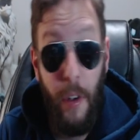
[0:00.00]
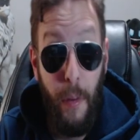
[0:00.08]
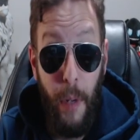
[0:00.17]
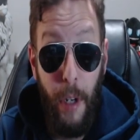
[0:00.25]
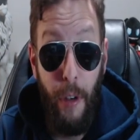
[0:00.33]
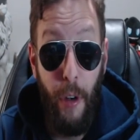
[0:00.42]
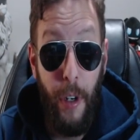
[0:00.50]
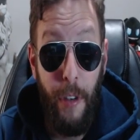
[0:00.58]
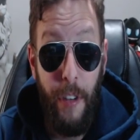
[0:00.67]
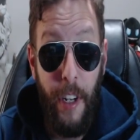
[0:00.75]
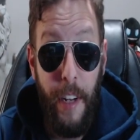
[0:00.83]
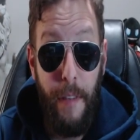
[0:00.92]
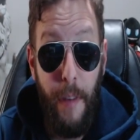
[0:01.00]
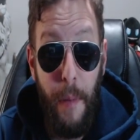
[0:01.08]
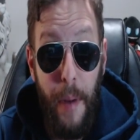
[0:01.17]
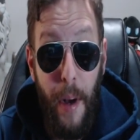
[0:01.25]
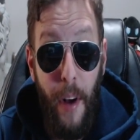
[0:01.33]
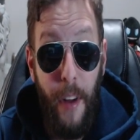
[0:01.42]
Enjoy your Sunday
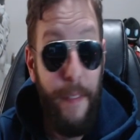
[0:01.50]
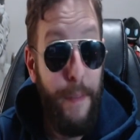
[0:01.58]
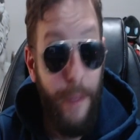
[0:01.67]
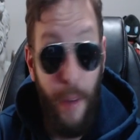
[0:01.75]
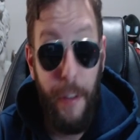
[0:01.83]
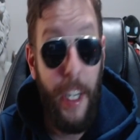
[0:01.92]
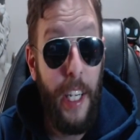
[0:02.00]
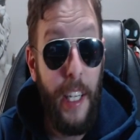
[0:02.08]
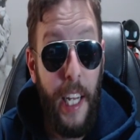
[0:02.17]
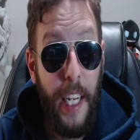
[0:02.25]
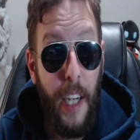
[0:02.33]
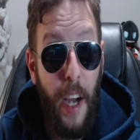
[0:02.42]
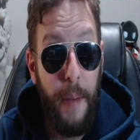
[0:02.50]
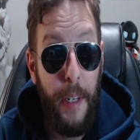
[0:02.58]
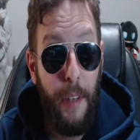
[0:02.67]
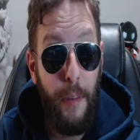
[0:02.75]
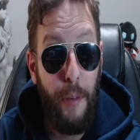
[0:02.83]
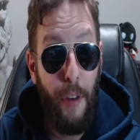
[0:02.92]
football. Don't forget to like, comment,
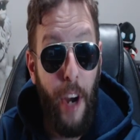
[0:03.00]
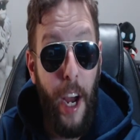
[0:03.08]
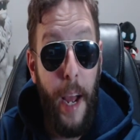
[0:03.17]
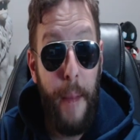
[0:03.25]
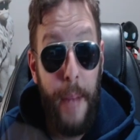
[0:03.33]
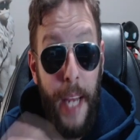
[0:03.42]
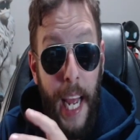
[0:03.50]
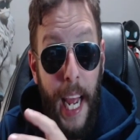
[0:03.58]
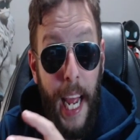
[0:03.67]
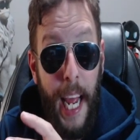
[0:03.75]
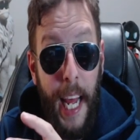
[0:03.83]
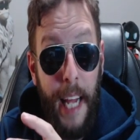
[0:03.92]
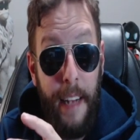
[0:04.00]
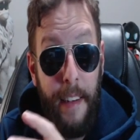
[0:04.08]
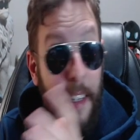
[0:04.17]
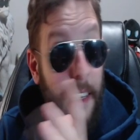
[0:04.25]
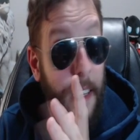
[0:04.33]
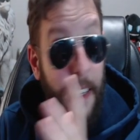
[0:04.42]
and subscribe. And
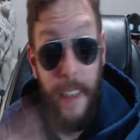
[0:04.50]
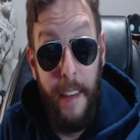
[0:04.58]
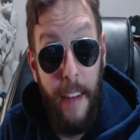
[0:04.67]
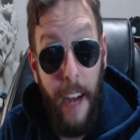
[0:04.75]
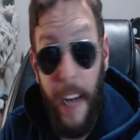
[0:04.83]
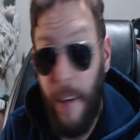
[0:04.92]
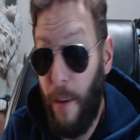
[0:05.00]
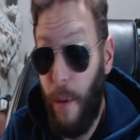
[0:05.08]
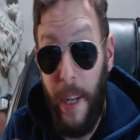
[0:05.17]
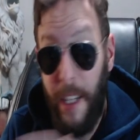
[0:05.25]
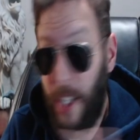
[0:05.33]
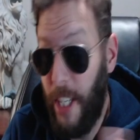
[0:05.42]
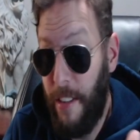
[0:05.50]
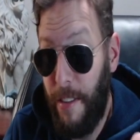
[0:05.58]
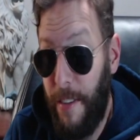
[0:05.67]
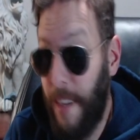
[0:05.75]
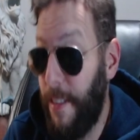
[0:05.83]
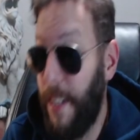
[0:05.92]
I don't know why the Jets are
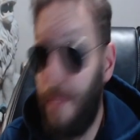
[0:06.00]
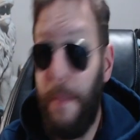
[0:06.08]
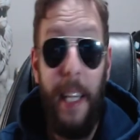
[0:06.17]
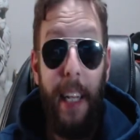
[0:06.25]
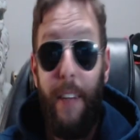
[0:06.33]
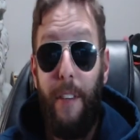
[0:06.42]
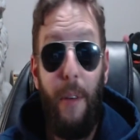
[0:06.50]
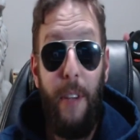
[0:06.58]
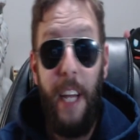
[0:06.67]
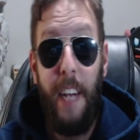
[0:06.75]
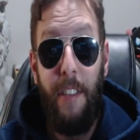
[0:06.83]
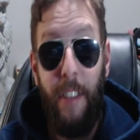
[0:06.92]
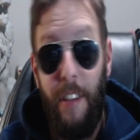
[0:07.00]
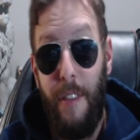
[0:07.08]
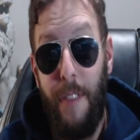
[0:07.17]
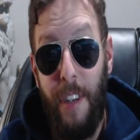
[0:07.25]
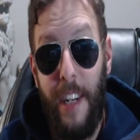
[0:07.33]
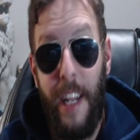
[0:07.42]
favorited, but let's go Texans
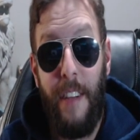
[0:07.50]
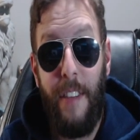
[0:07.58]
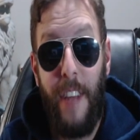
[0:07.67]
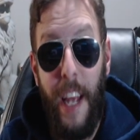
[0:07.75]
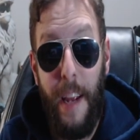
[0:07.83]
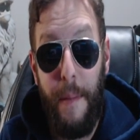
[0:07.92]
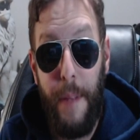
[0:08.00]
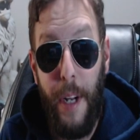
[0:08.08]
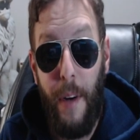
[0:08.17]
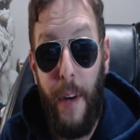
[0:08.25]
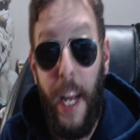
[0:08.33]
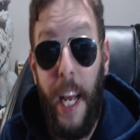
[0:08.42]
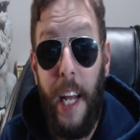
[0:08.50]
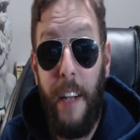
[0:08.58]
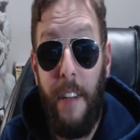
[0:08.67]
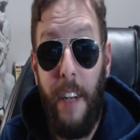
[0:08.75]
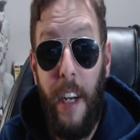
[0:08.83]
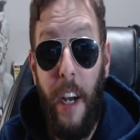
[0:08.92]
for tonight's game, you know.
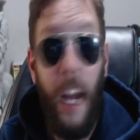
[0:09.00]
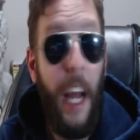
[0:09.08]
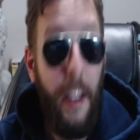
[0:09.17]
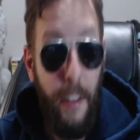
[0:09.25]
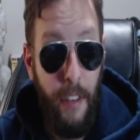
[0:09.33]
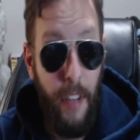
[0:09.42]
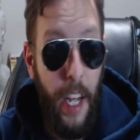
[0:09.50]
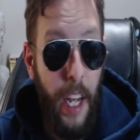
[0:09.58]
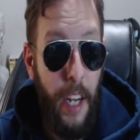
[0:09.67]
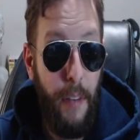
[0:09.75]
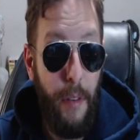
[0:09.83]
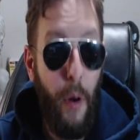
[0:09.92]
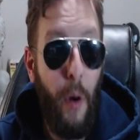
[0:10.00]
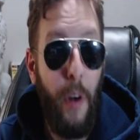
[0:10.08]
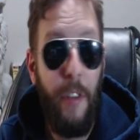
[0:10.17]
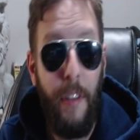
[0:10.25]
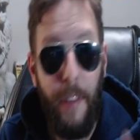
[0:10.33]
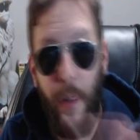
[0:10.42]
And, uh, as, and of
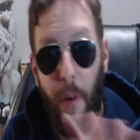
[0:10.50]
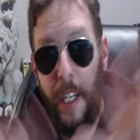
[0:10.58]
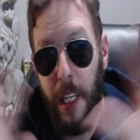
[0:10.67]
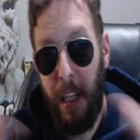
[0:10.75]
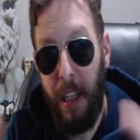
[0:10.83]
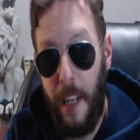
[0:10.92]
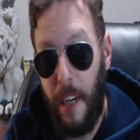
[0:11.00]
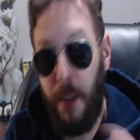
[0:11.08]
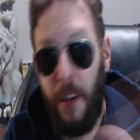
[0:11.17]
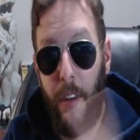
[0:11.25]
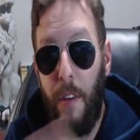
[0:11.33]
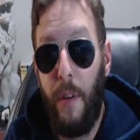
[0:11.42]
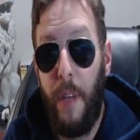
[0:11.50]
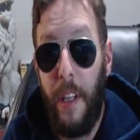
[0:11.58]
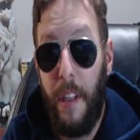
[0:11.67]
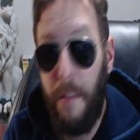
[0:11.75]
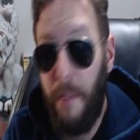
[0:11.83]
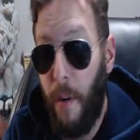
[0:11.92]
course, even though I didn't decorate or do
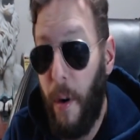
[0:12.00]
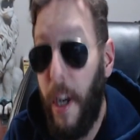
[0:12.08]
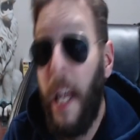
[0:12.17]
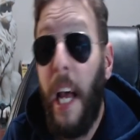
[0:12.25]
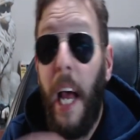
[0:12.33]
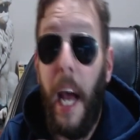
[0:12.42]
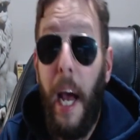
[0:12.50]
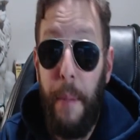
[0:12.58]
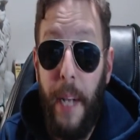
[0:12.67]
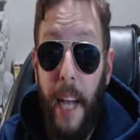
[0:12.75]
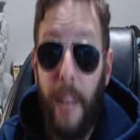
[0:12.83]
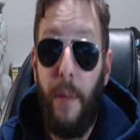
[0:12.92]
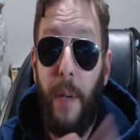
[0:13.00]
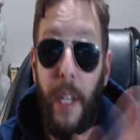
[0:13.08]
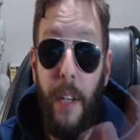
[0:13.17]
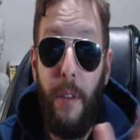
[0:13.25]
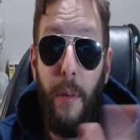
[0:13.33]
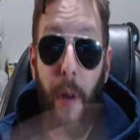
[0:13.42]
anything for it, Happy
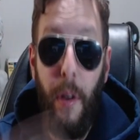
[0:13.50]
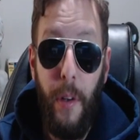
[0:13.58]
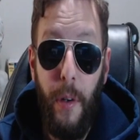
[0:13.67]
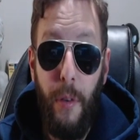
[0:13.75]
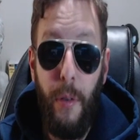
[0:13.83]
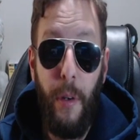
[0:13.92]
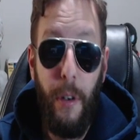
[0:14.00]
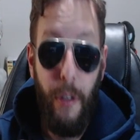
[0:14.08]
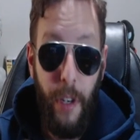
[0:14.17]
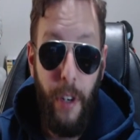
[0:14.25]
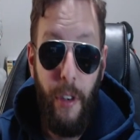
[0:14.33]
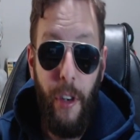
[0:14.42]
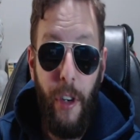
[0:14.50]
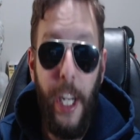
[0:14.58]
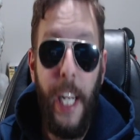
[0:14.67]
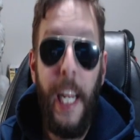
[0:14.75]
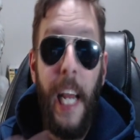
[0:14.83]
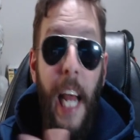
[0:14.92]
Halloween to all those who are
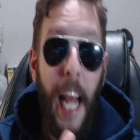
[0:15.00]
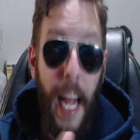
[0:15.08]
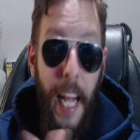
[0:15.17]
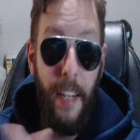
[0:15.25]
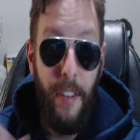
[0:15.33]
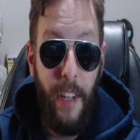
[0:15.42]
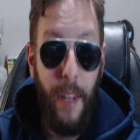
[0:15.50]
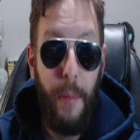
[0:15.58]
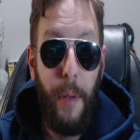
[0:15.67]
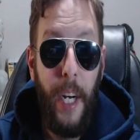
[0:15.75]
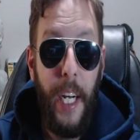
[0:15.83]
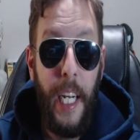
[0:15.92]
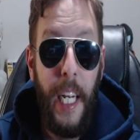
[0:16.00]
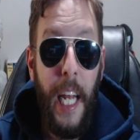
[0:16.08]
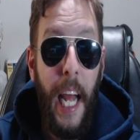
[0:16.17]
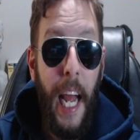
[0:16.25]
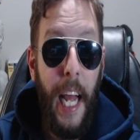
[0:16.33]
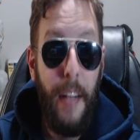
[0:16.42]
trick-or-treating and celebrating
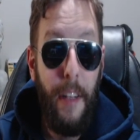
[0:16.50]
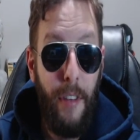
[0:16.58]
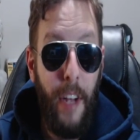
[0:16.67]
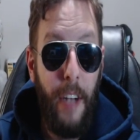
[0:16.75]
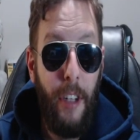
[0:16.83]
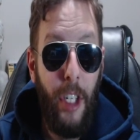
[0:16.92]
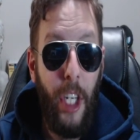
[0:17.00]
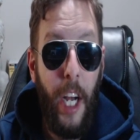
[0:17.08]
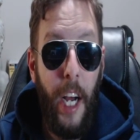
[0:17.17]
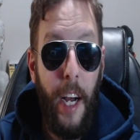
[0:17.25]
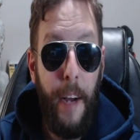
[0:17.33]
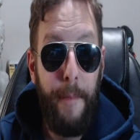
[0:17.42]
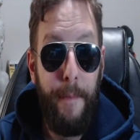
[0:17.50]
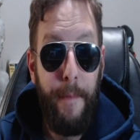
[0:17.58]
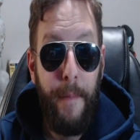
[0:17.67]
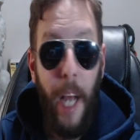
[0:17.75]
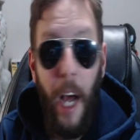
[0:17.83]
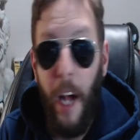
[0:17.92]
and such. Um,
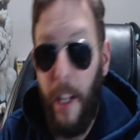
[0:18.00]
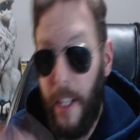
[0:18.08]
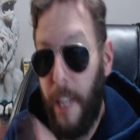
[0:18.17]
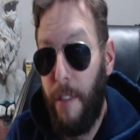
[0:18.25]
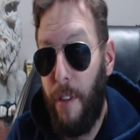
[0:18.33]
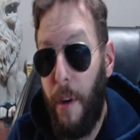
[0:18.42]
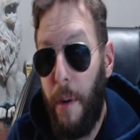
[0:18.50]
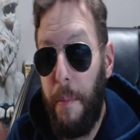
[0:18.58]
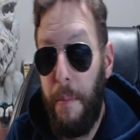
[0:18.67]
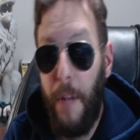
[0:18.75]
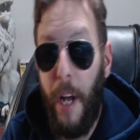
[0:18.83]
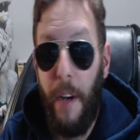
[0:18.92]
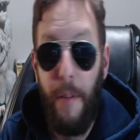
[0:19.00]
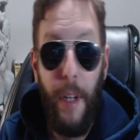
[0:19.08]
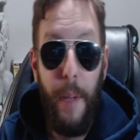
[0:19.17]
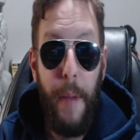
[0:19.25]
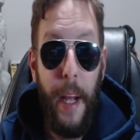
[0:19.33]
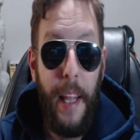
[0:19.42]
holidays are not
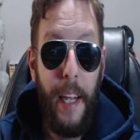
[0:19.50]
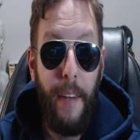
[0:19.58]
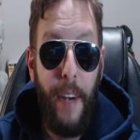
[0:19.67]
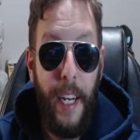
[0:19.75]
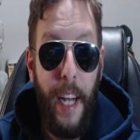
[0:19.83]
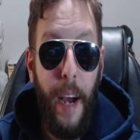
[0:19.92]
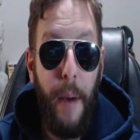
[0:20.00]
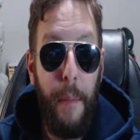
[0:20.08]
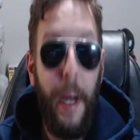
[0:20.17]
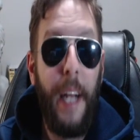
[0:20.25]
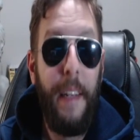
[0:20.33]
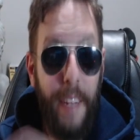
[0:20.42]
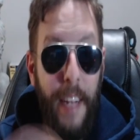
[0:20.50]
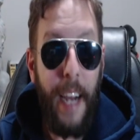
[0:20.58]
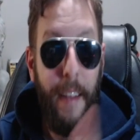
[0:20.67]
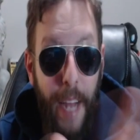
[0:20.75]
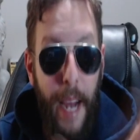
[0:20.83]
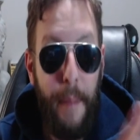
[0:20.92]
really my thing right now, but yeah,
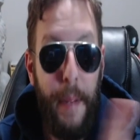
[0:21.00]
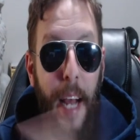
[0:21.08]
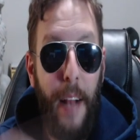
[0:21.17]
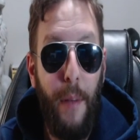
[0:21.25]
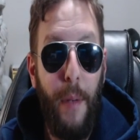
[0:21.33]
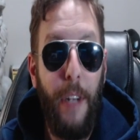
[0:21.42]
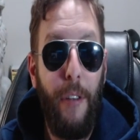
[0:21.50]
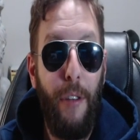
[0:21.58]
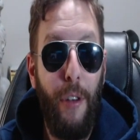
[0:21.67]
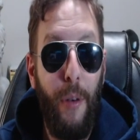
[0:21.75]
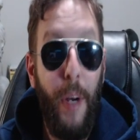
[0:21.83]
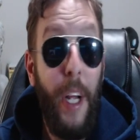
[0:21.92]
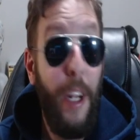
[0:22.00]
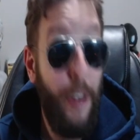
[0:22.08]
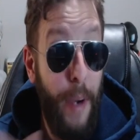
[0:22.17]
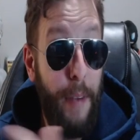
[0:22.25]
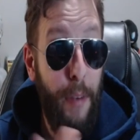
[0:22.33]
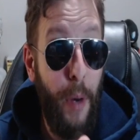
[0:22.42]
Happy Halloween to,
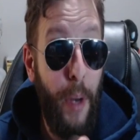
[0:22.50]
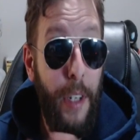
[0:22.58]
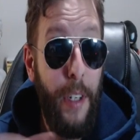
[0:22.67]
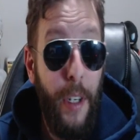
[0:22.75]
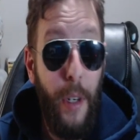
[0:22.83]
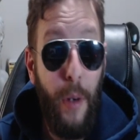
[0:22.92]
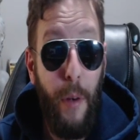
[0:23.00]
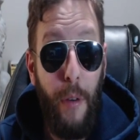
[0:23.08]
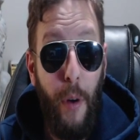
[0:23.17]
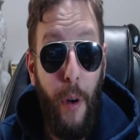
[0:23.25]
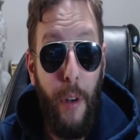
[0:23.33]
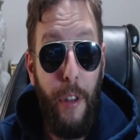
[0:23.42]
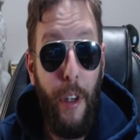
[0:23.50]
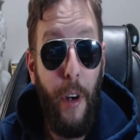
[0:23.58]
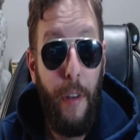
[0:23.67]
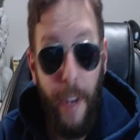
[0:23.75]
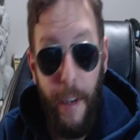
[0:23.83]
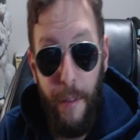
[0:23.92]
to everyone who, of course, you know,
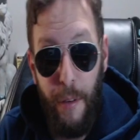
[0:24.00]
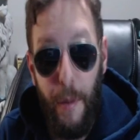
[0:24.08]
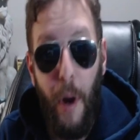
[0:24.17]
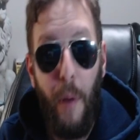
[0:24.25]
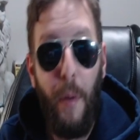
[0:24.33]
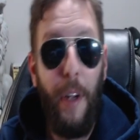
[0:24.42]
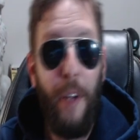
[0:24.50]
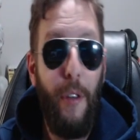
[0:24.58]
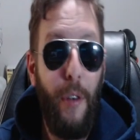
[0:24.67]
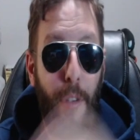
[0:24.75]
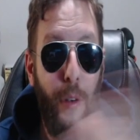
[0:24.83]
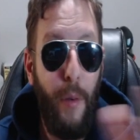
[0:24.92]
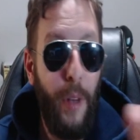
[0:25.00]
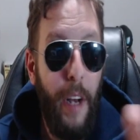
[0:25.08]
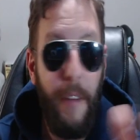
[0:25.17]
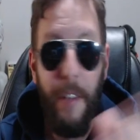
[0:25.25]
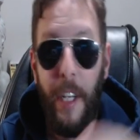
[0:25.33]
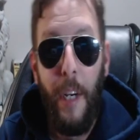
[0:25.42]
if you have small ones or you
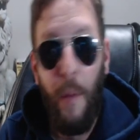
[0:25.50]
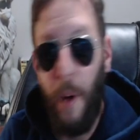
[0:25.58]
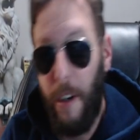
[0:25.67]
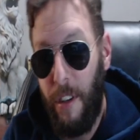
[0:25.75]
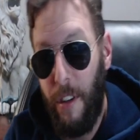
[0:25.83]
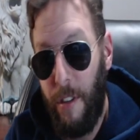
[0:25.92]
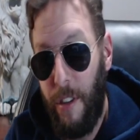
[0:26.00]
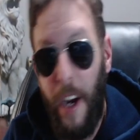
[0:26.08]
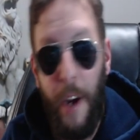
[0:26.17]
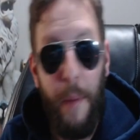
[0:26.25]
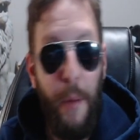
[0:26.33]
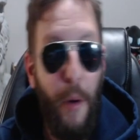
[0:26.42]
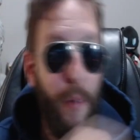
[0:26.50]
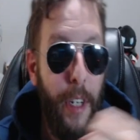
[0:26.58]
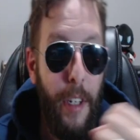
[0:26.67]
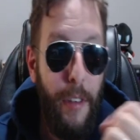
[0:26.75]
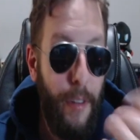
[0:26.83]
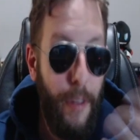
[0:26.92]
love watching your scary
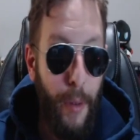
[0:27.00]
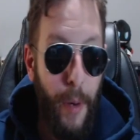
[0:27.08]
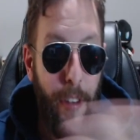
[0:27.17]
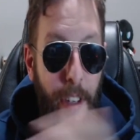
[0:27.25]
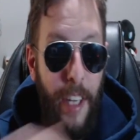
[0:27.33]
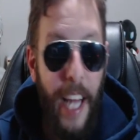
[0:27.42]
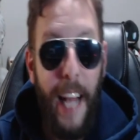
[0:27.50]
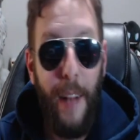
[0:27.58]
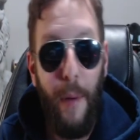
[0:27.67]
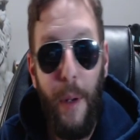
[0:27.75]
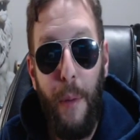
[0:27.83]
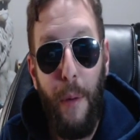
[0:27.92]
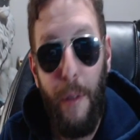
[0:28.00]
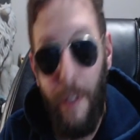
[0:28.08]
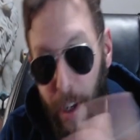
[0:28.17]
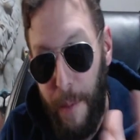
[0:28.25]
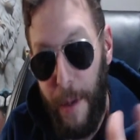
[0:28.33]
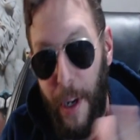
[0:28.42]
movies, if you're watching the Halloween movies
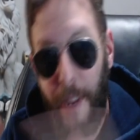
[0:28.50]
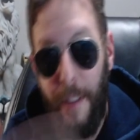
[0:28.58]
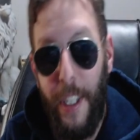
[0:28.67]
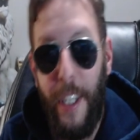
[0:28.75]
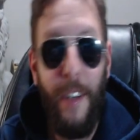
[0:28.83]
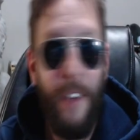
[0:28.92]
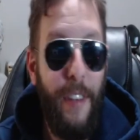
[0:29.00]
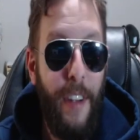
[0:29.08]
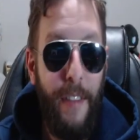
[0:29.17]
that come on every year and stuff